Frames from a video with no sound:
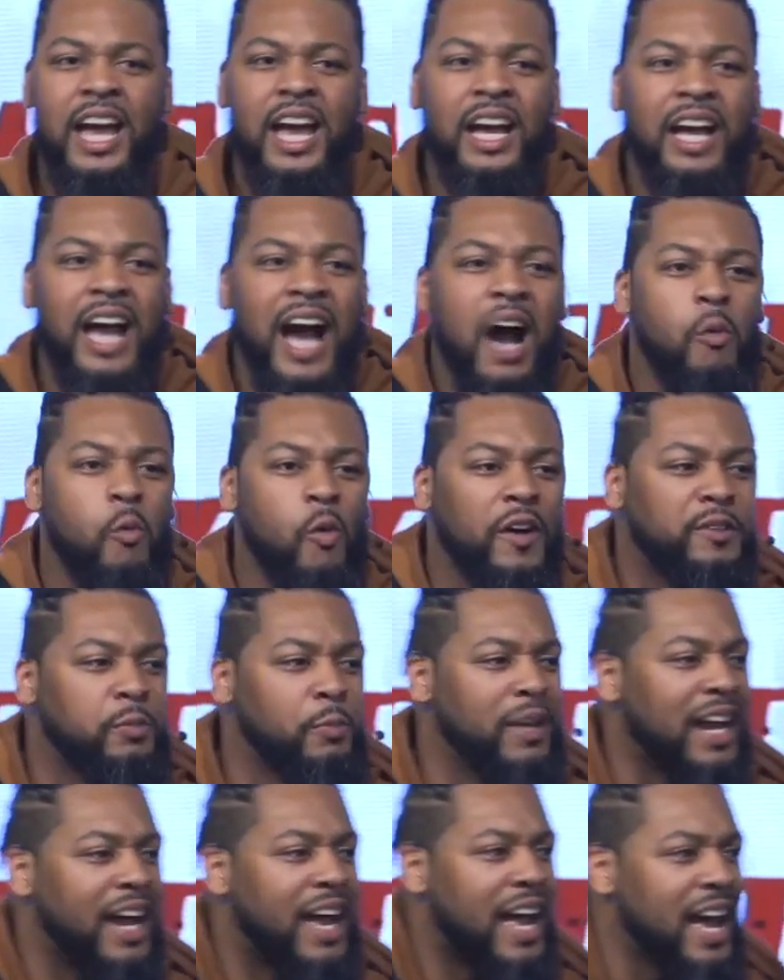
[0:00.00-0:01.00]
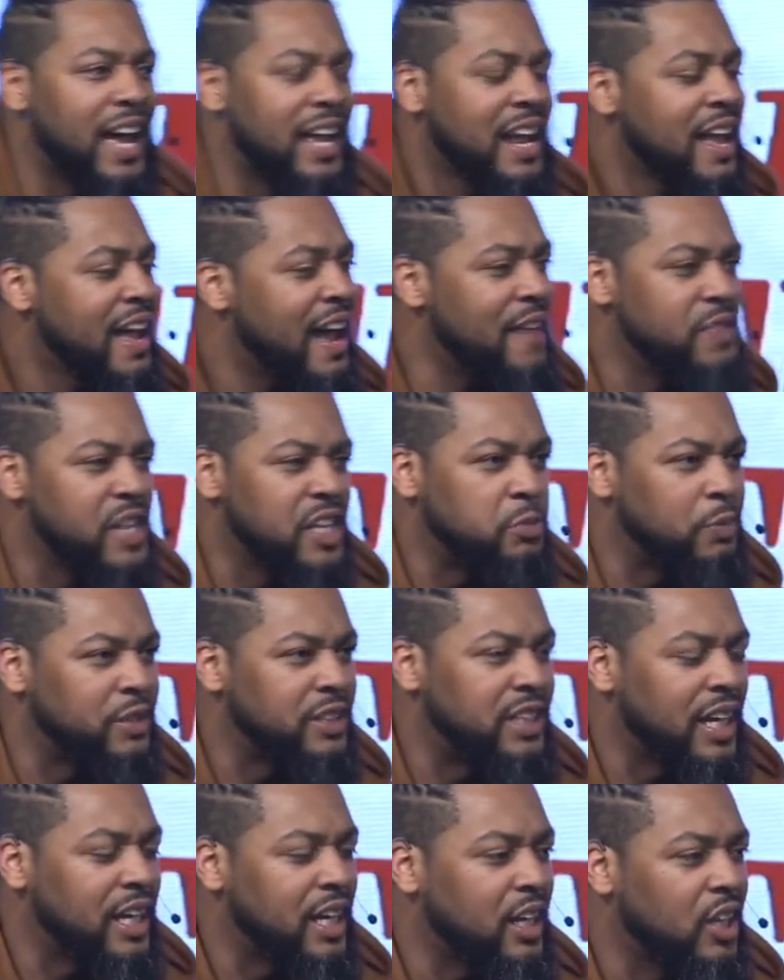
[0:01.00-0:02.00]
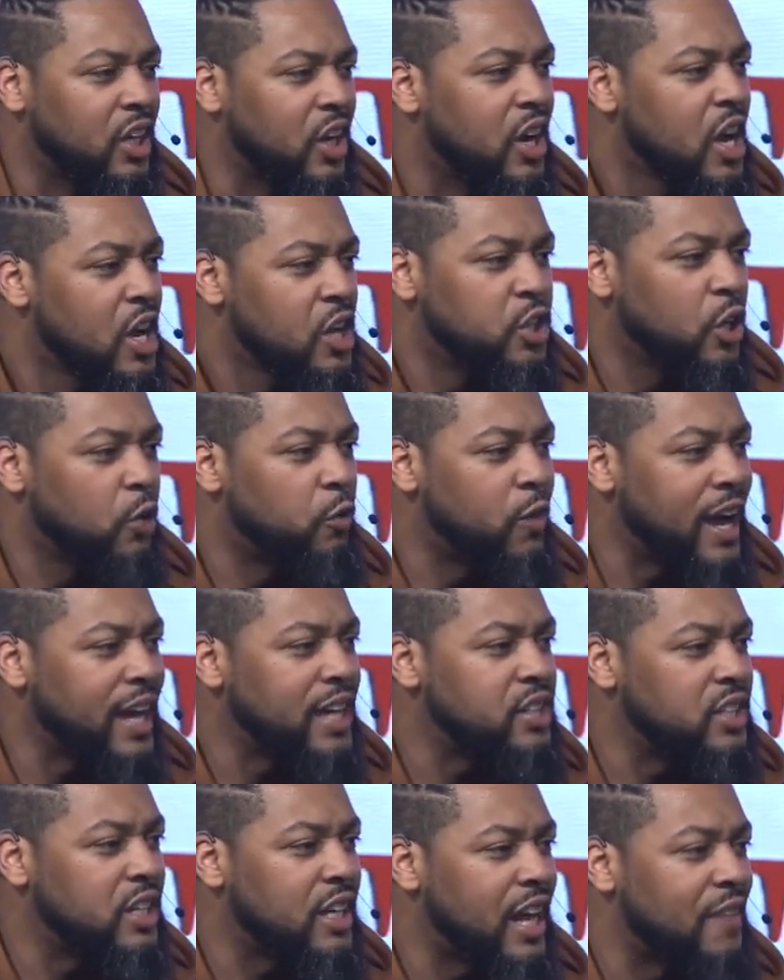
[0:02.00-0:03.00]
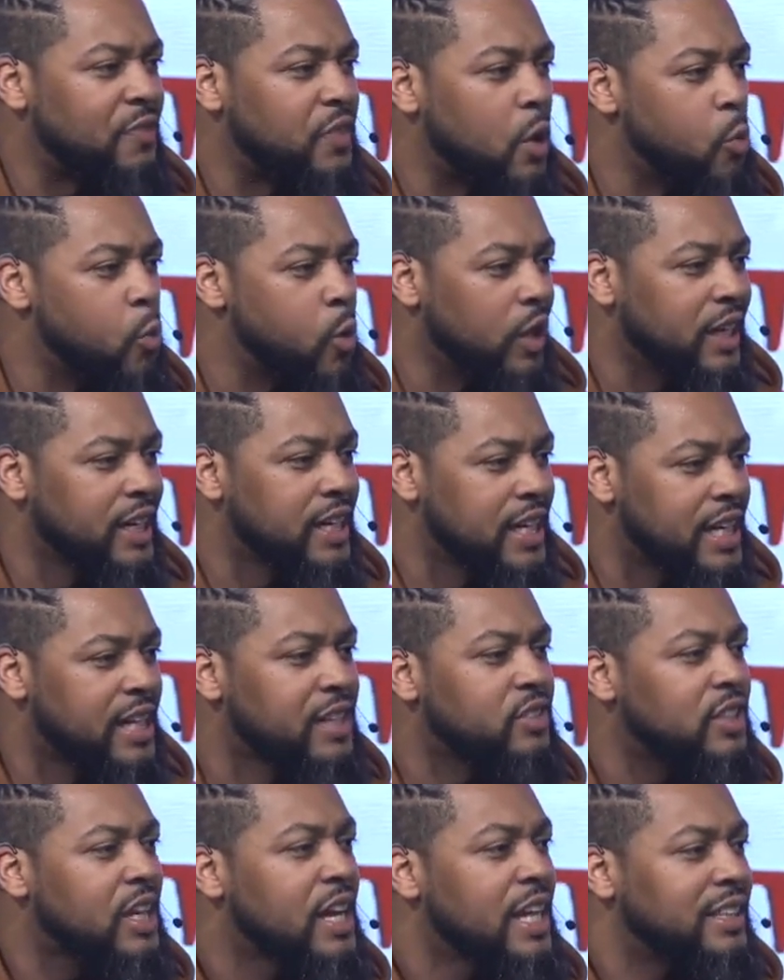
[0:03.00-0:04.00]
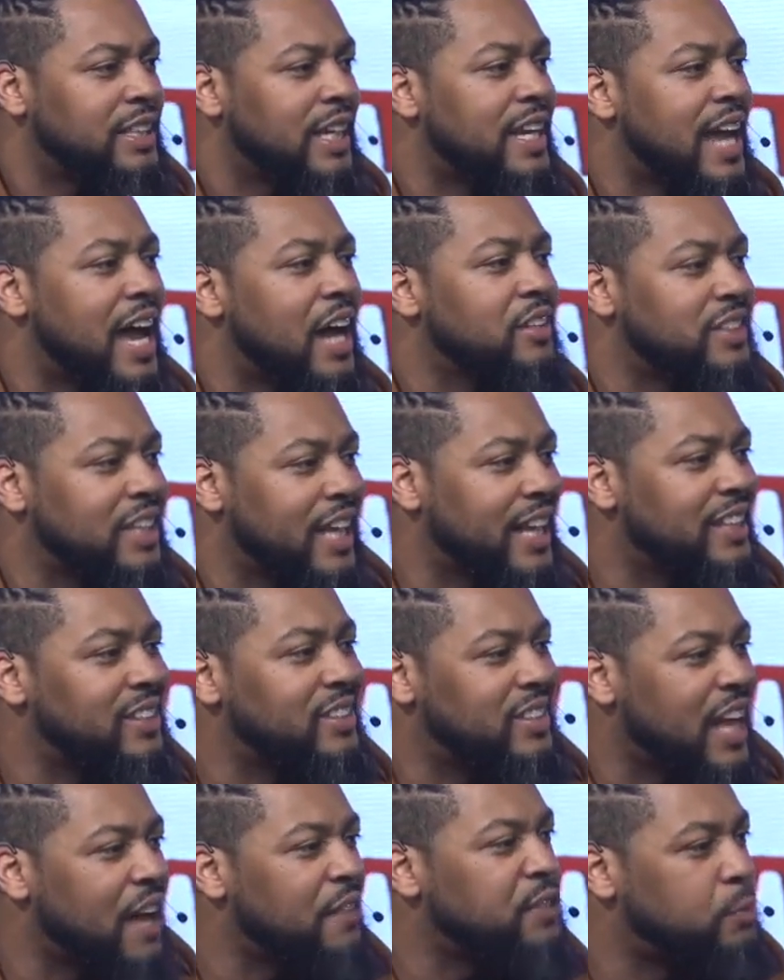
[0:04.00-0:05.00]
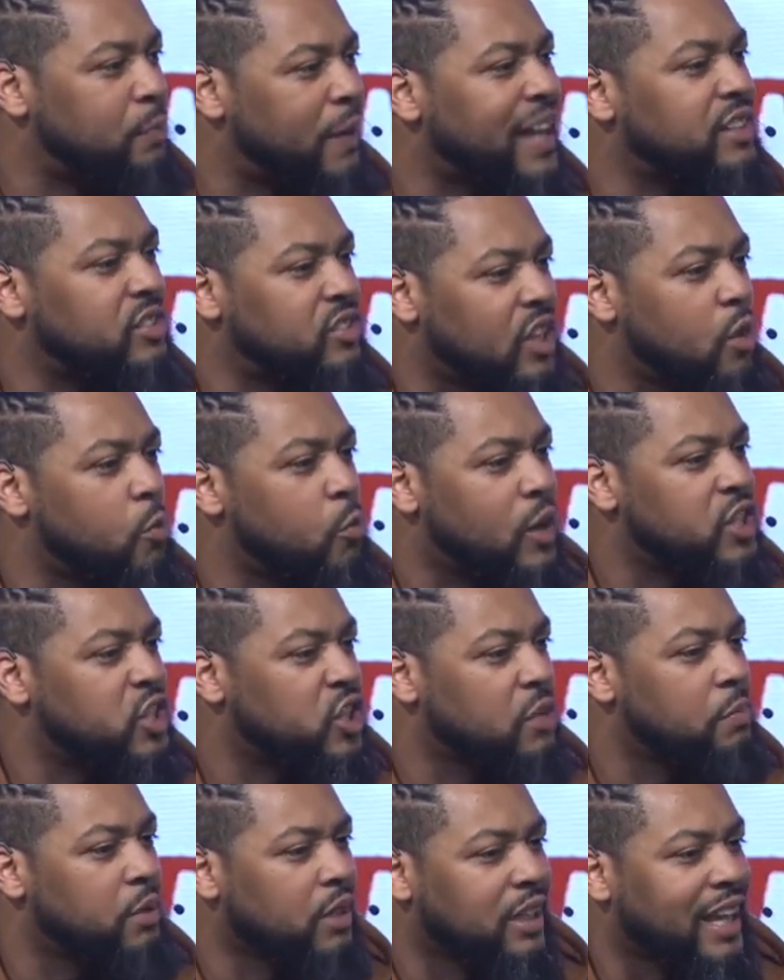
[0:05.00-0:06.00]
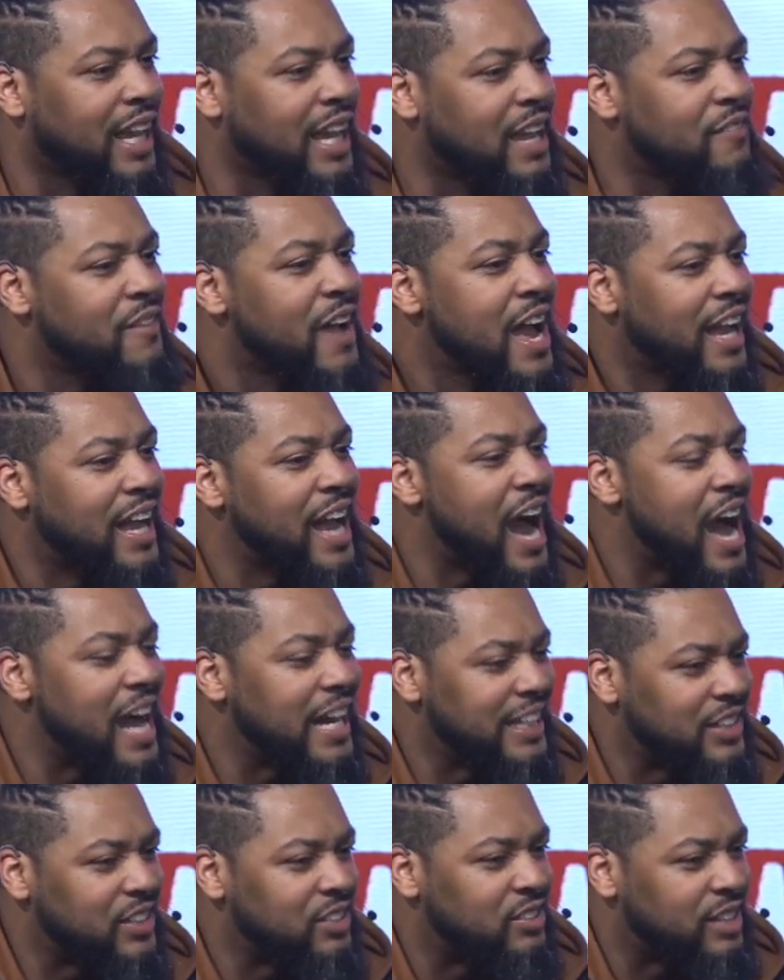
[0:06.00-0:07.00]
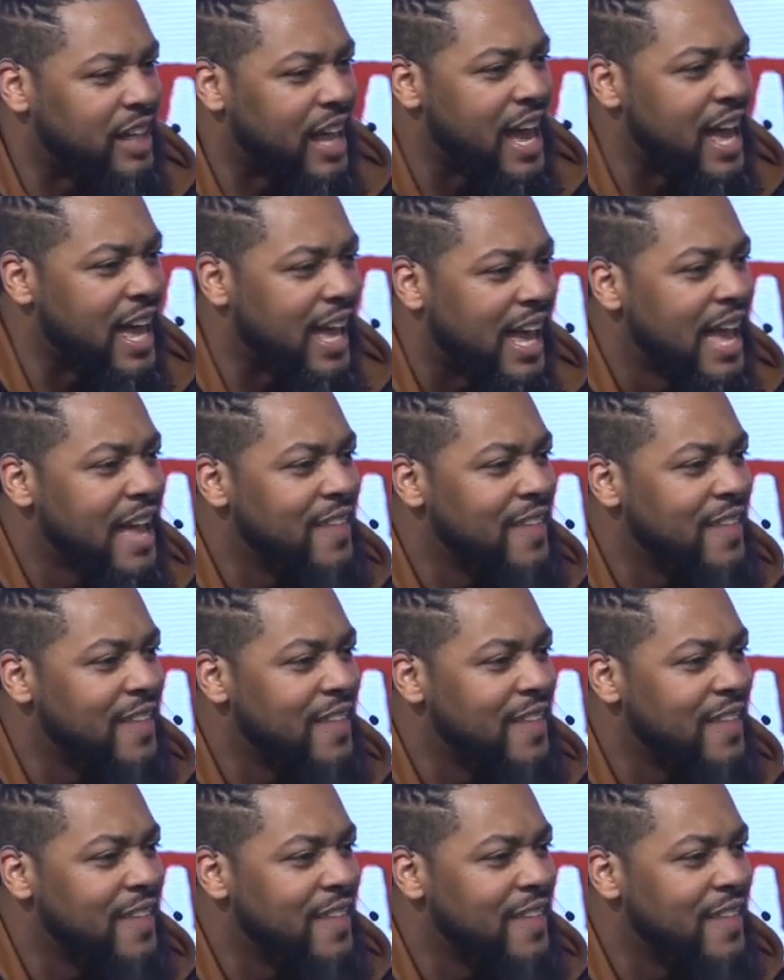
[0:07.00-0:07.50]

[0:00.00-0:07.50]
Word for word: God wants me to head in this particular direction and the willingness to now take steps based on what you believe God is saying.